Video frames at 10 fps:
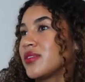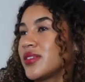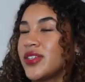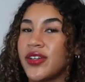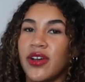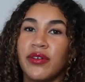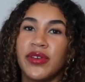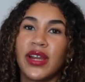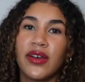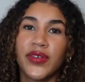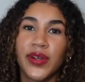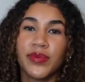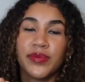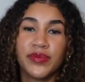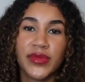you know, how we'd have
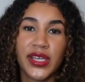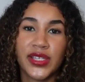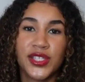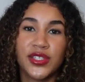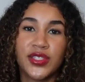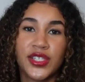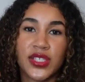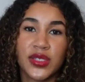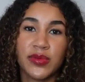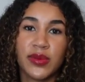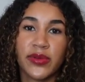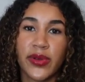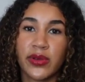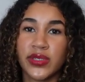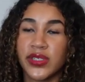our like Justin Bieber
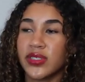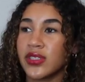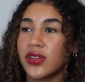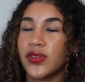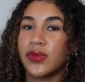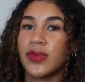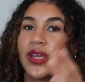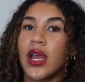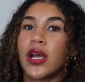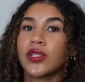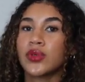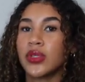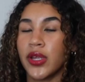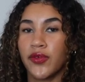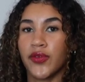posters in our room, like actual
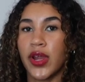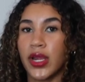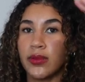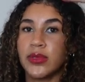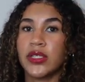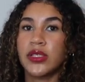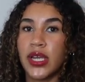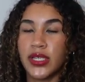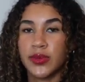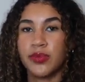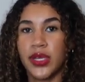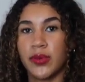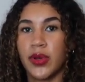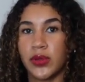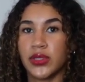like framed nice
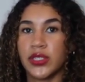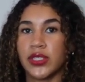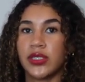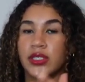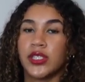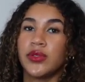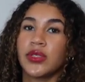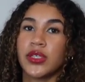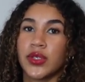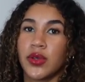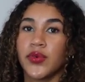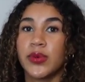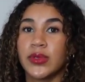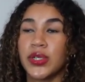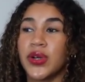big posters to use as like
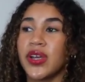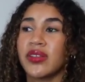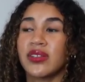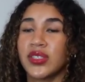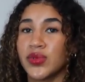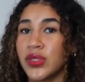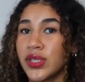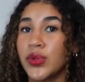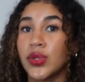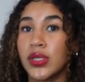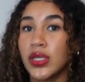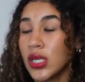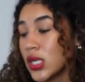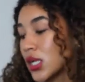room decor. I think that's really cool.